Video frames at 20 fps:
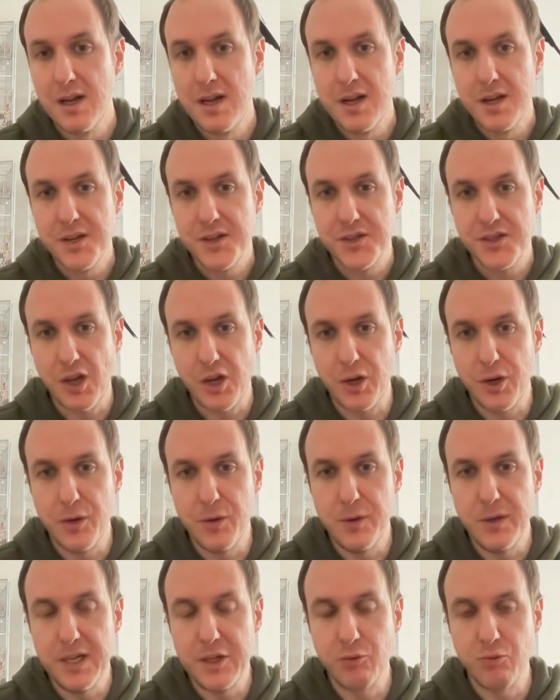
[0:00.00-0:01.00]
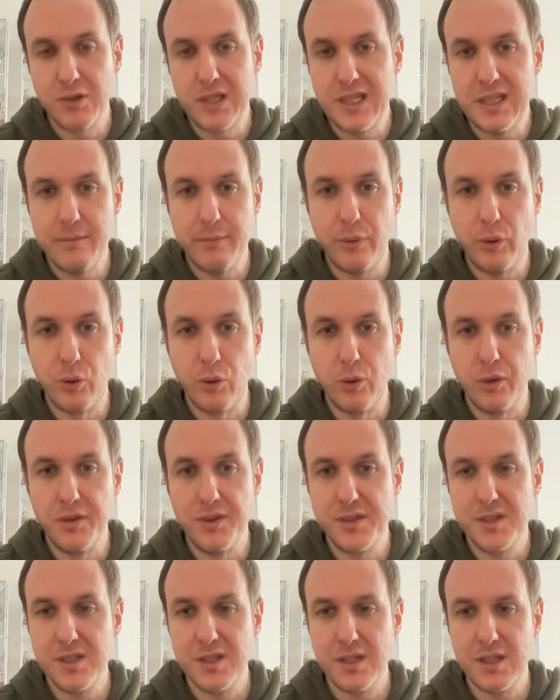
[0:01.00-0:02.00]
So it's really important
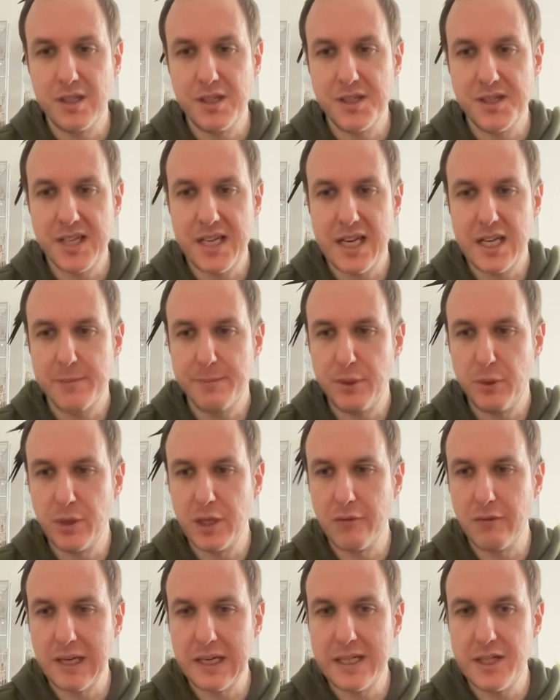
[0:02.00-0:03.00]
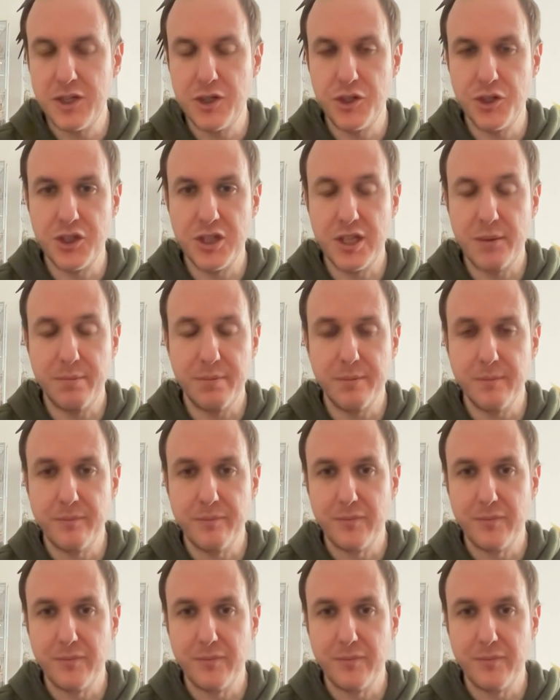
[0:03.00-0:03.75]
to see it as building a relationship.